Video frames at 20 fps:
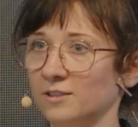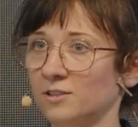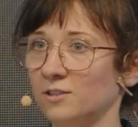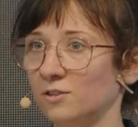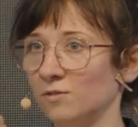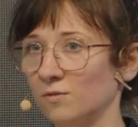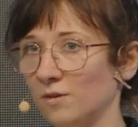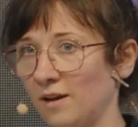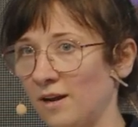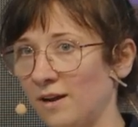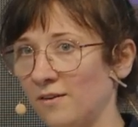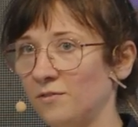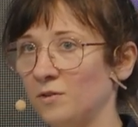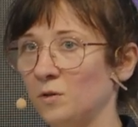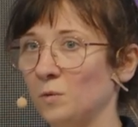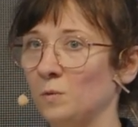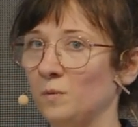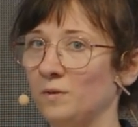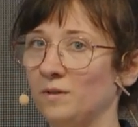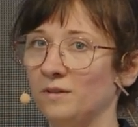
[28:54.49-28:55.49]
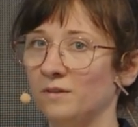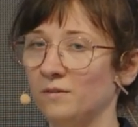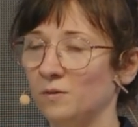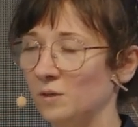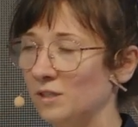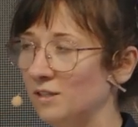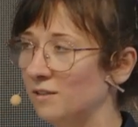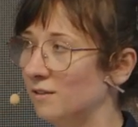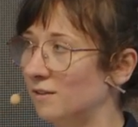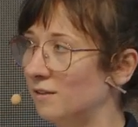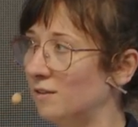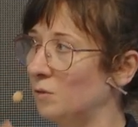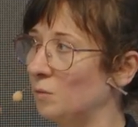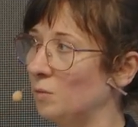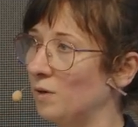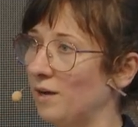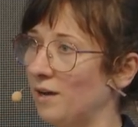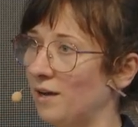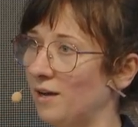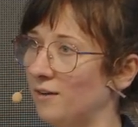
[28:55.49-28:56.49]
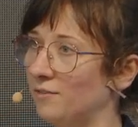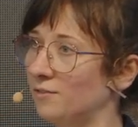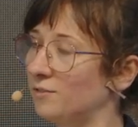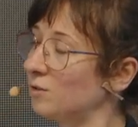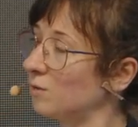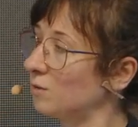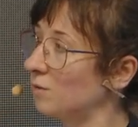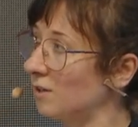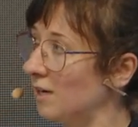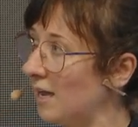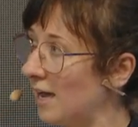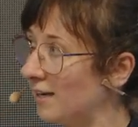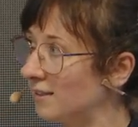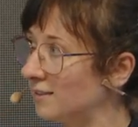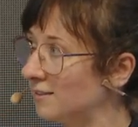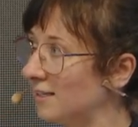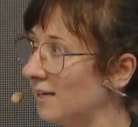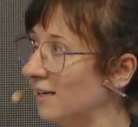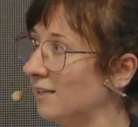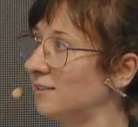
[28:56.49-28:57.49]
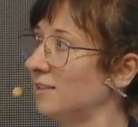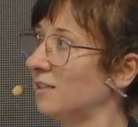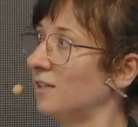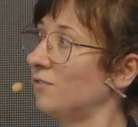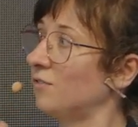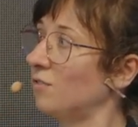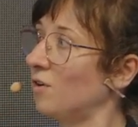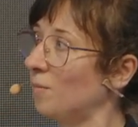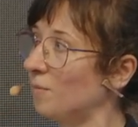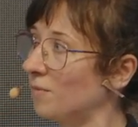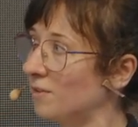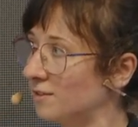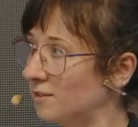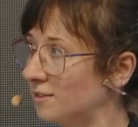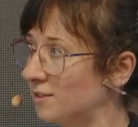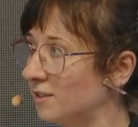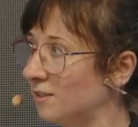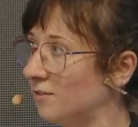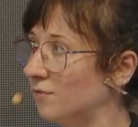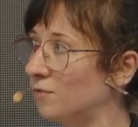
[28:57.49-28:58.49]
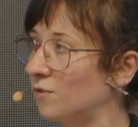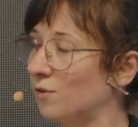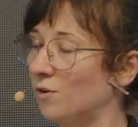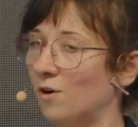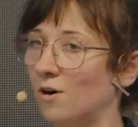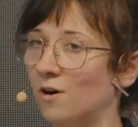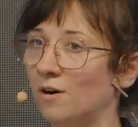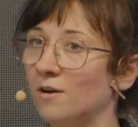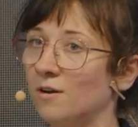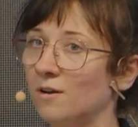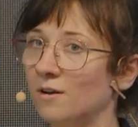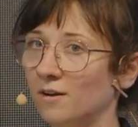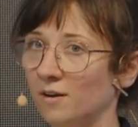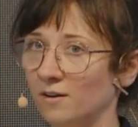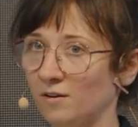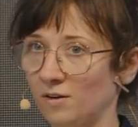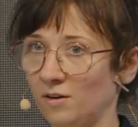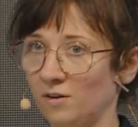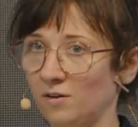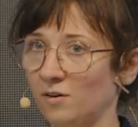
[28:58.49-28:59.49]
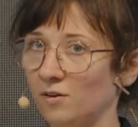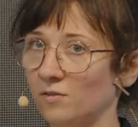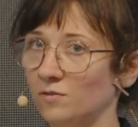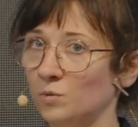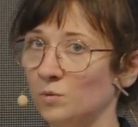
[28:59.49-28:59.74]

So every year we have to collect data from the seafloor uh,